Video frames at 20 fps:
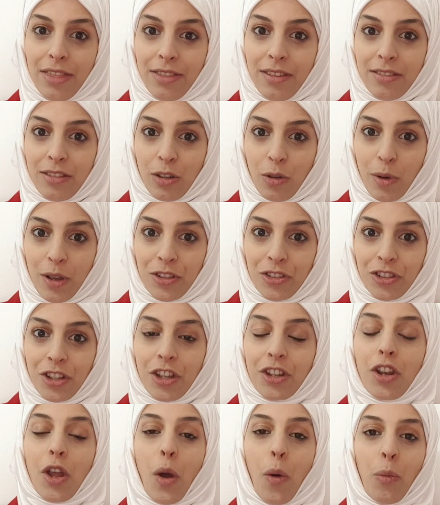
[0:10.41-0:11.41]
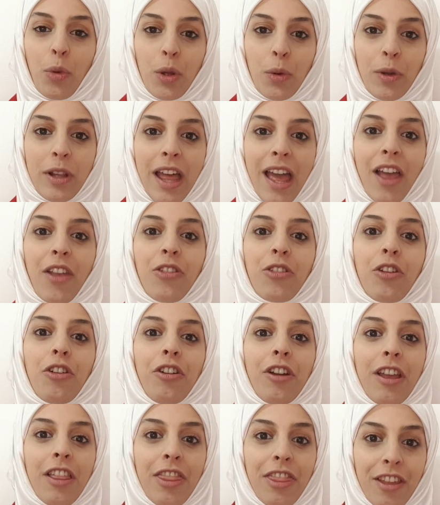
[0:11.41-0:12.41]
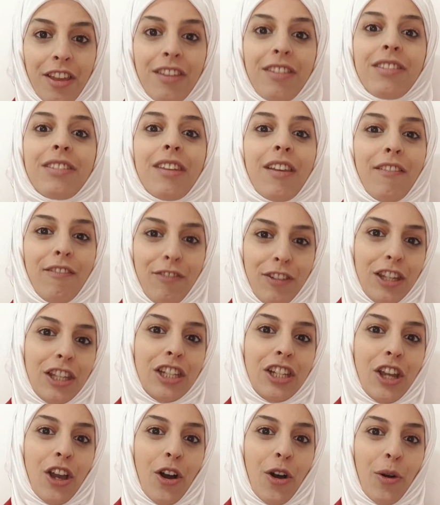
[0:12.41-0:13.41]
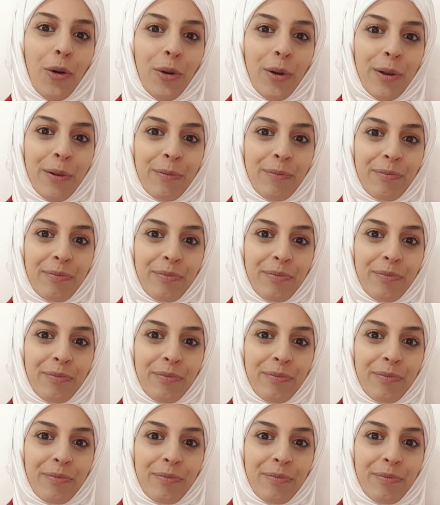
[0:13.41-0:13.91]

This question we will answer in this video.